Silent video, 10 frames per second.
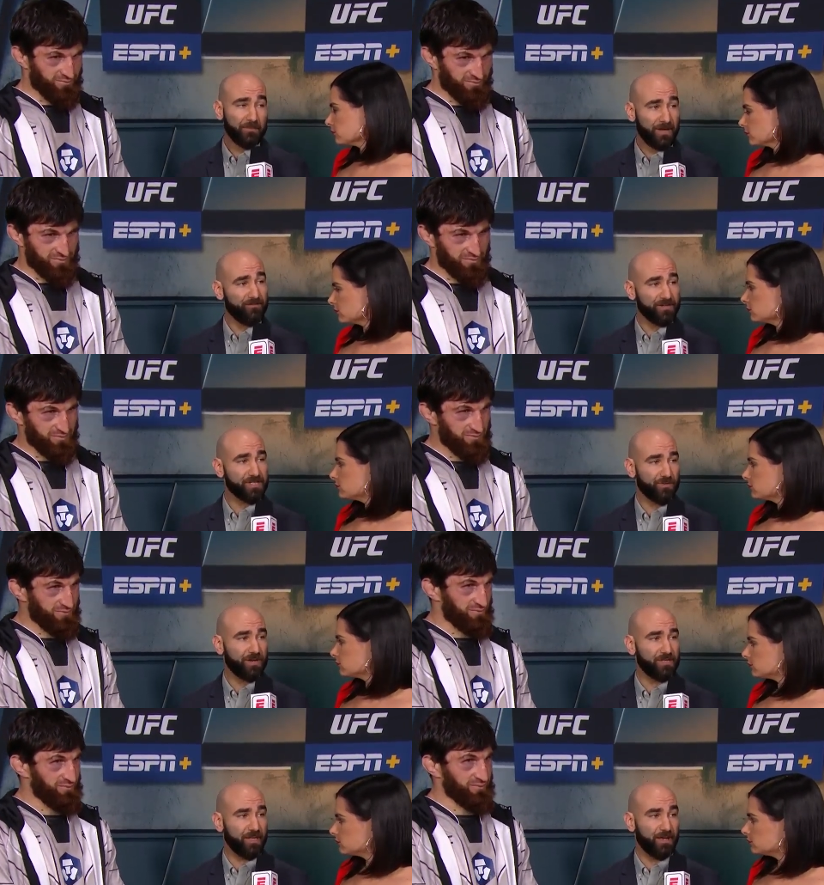Speaker 1: my victory
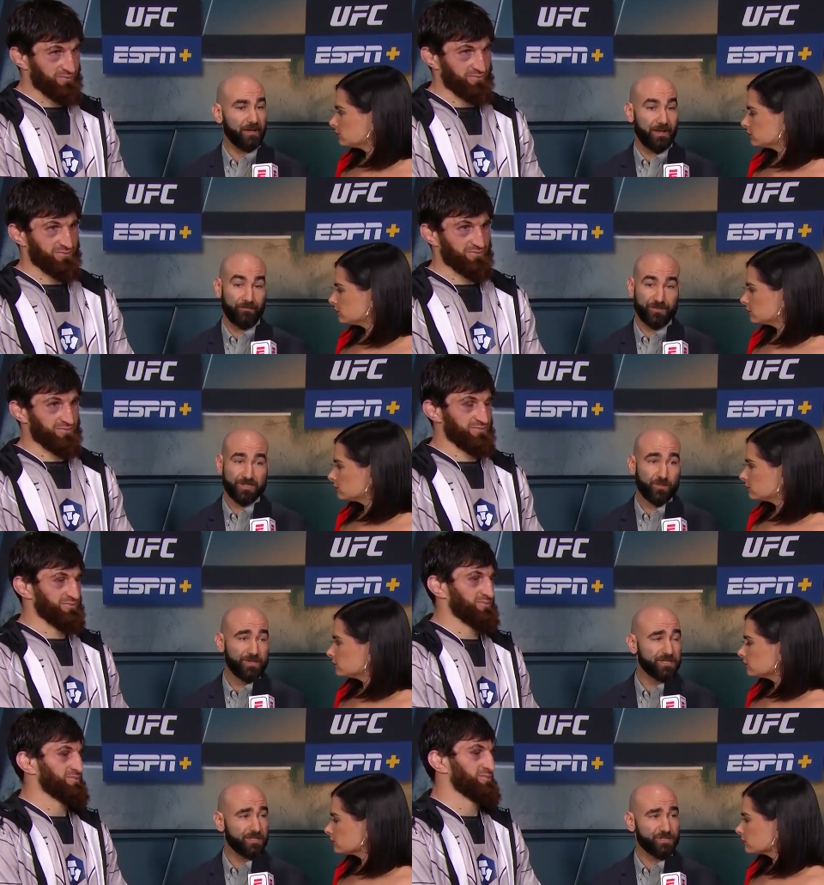at the end, and for some
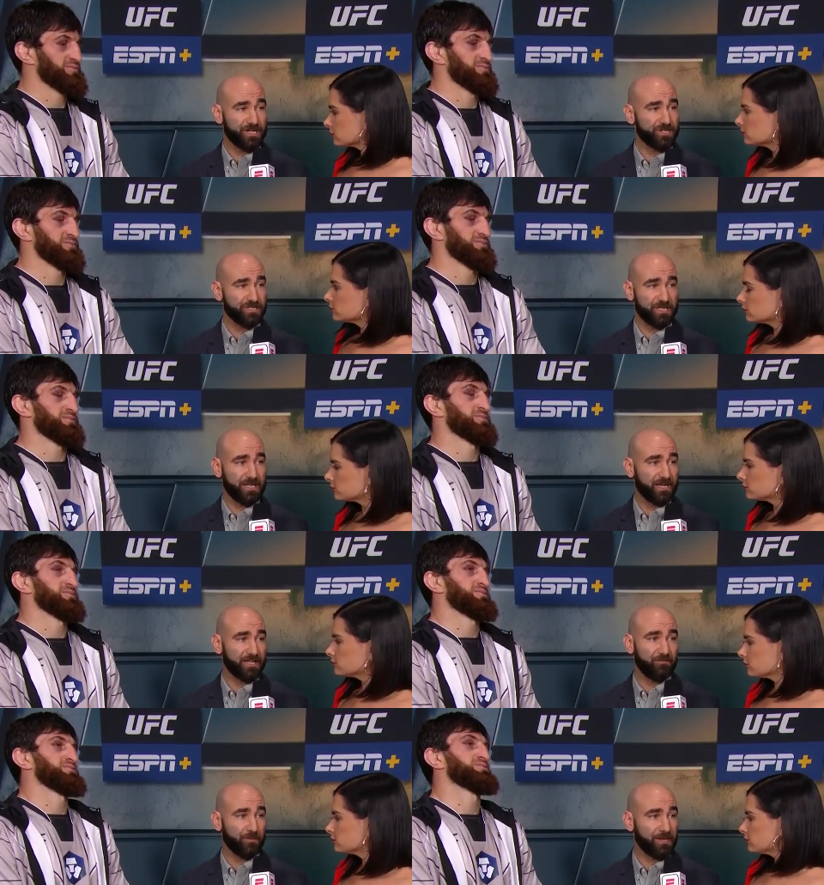reason the judges did not
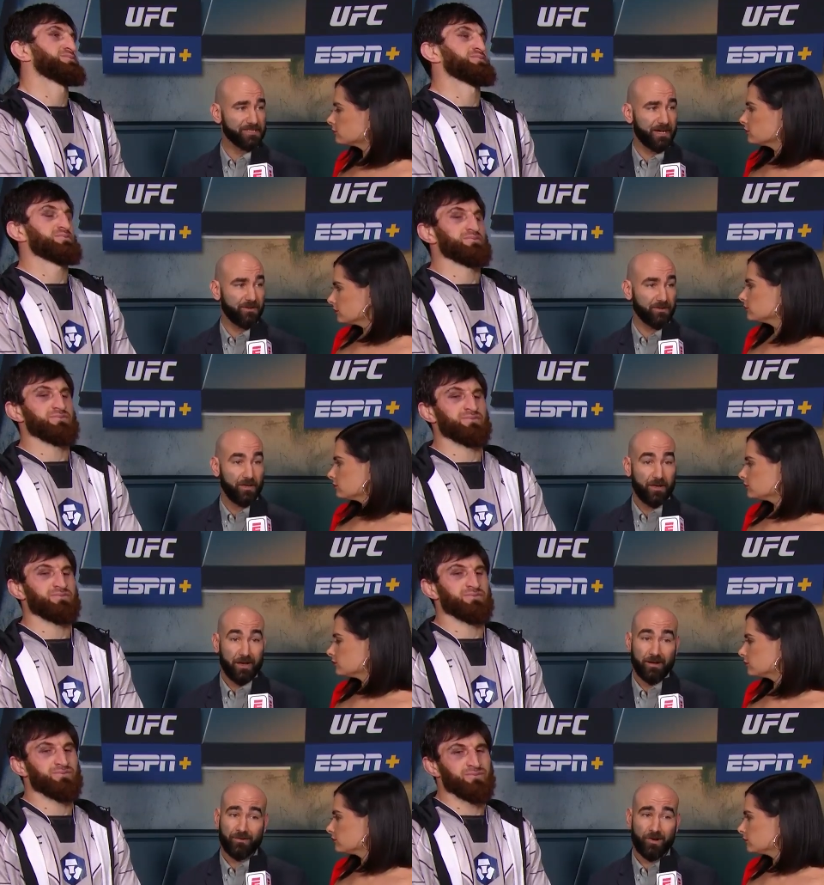give me my title.
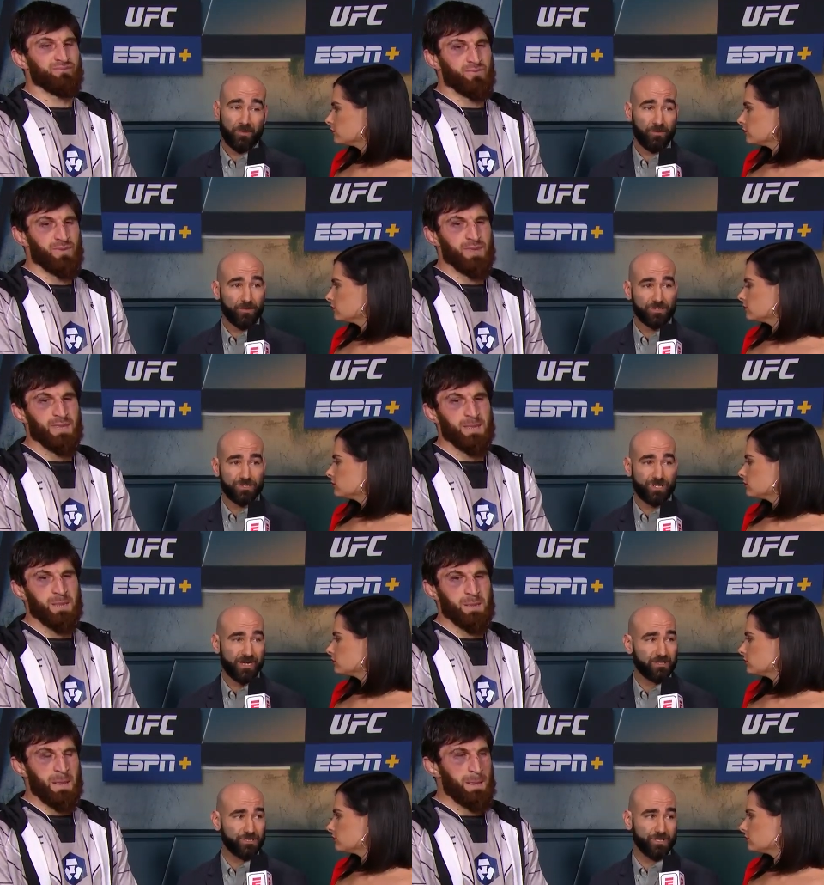I don't know, maybe we should
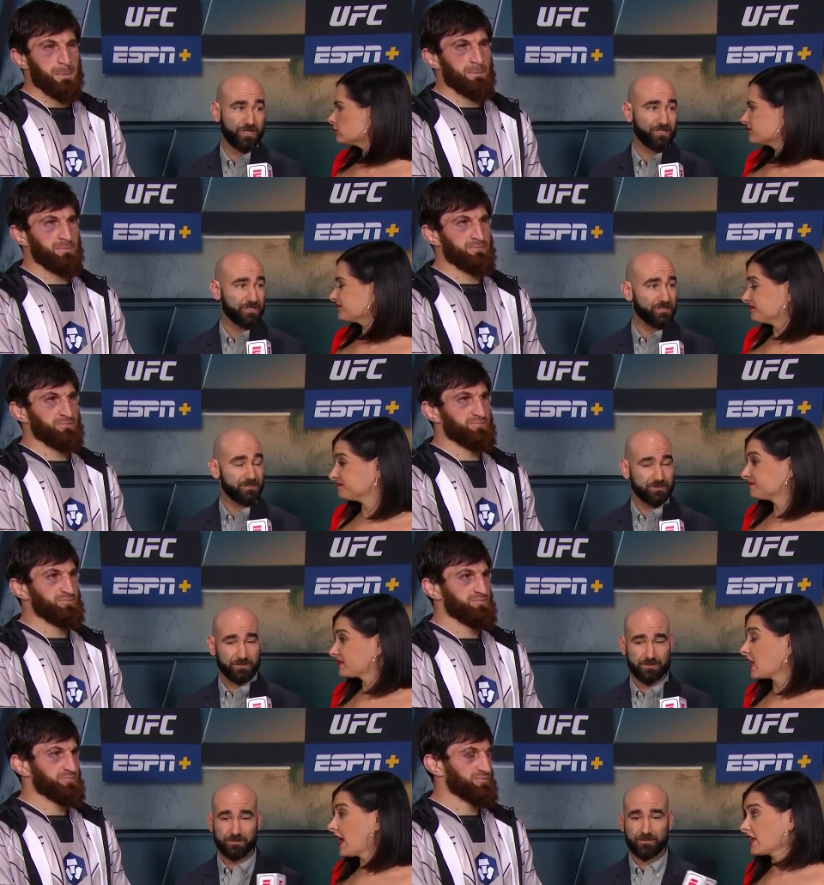check these judges.
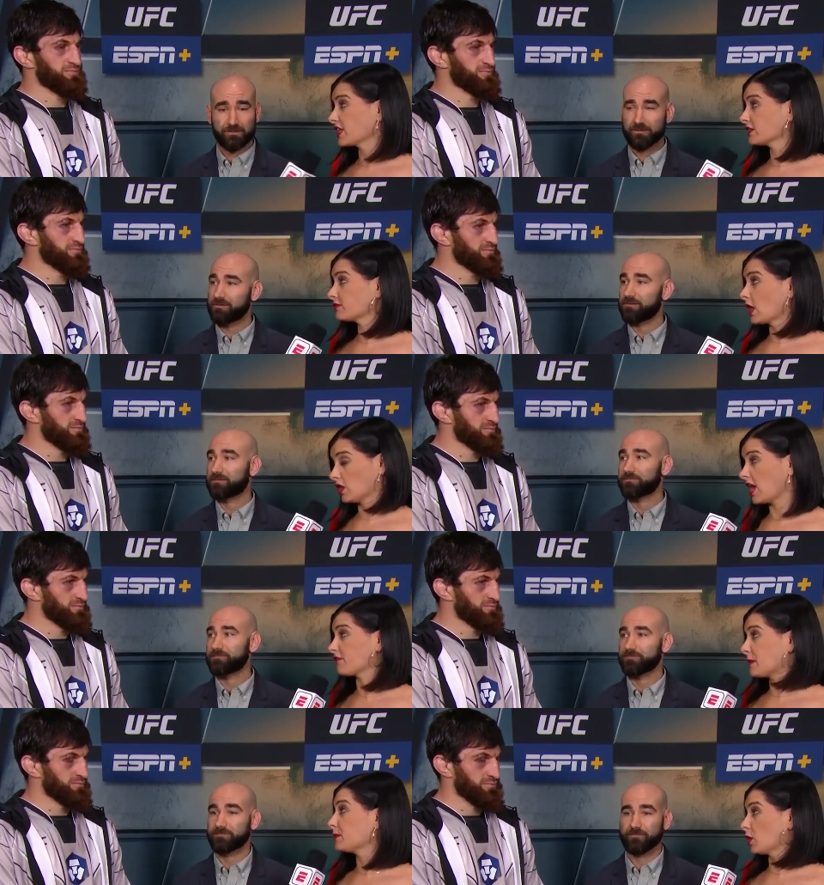
Speaker 2: Yeah, I think a lot of
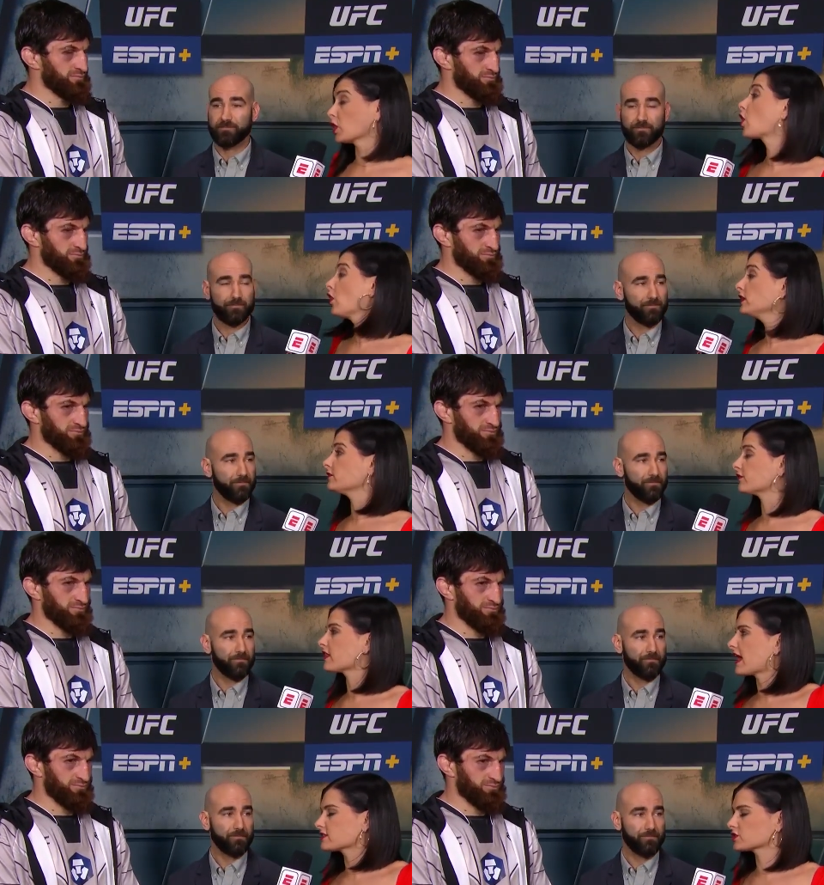people are calling for
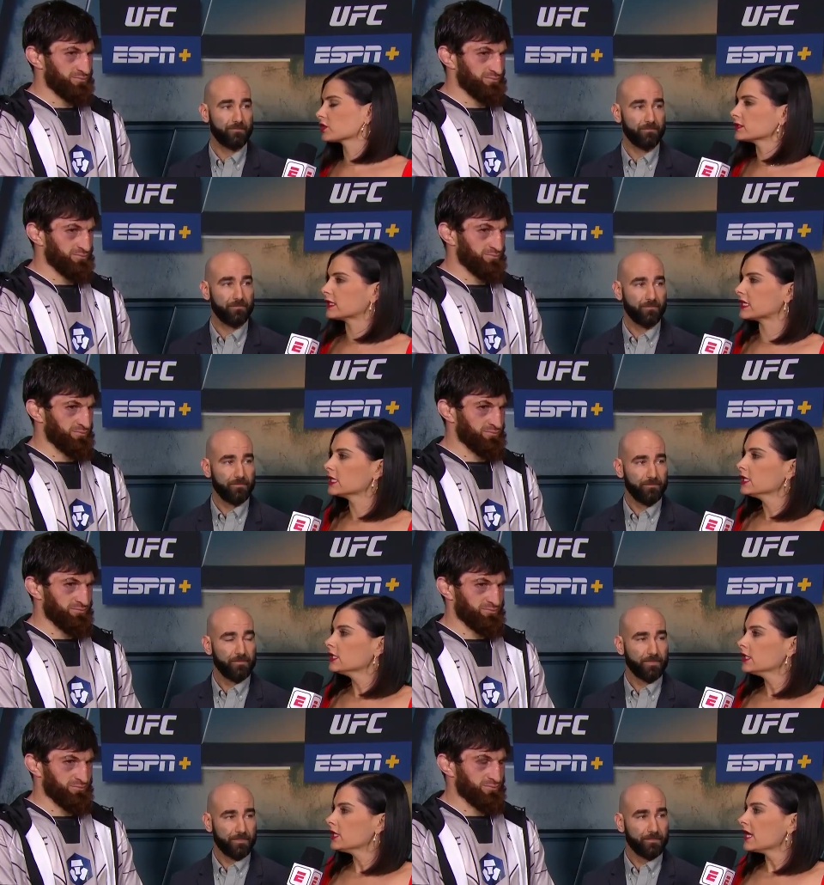that, certainly.
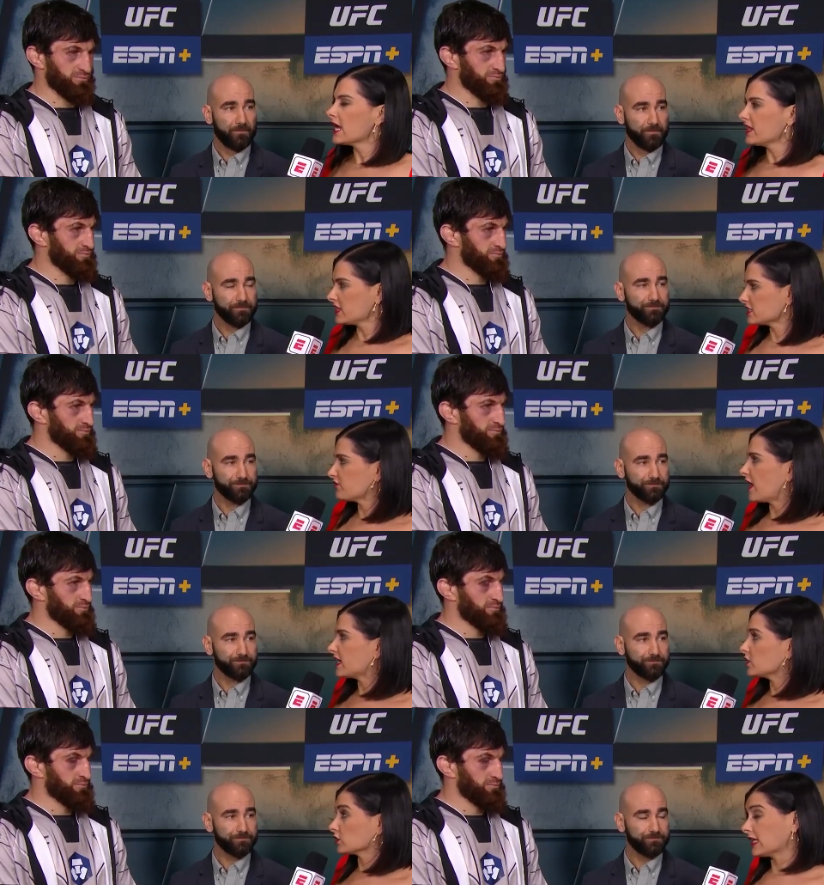In this fight,
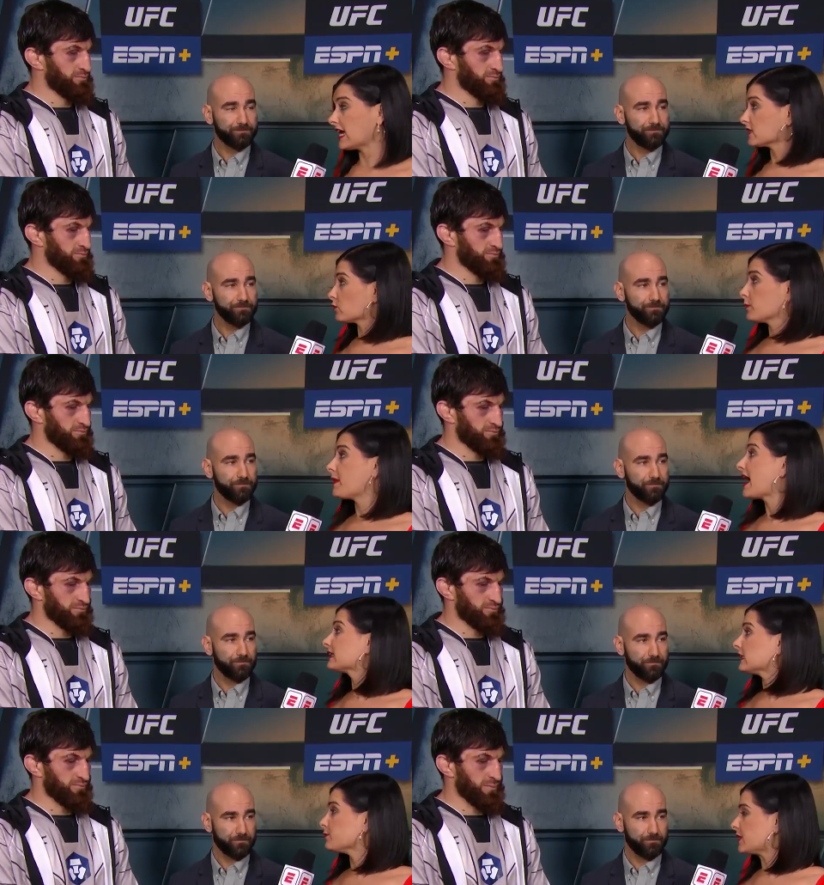your legs were
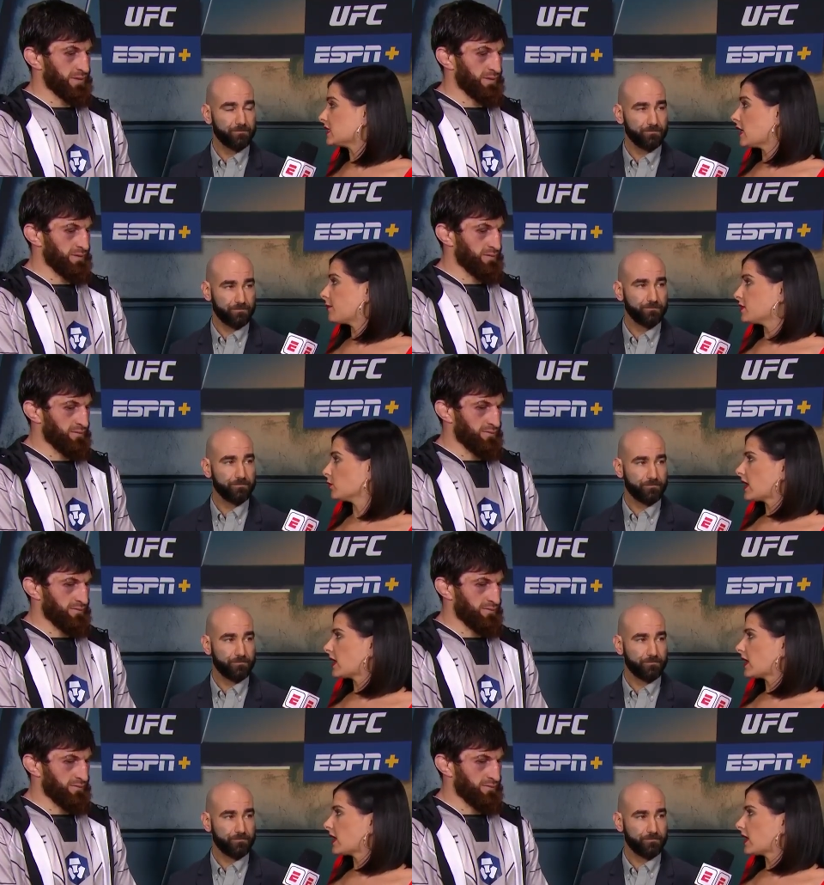badly beaten up and you were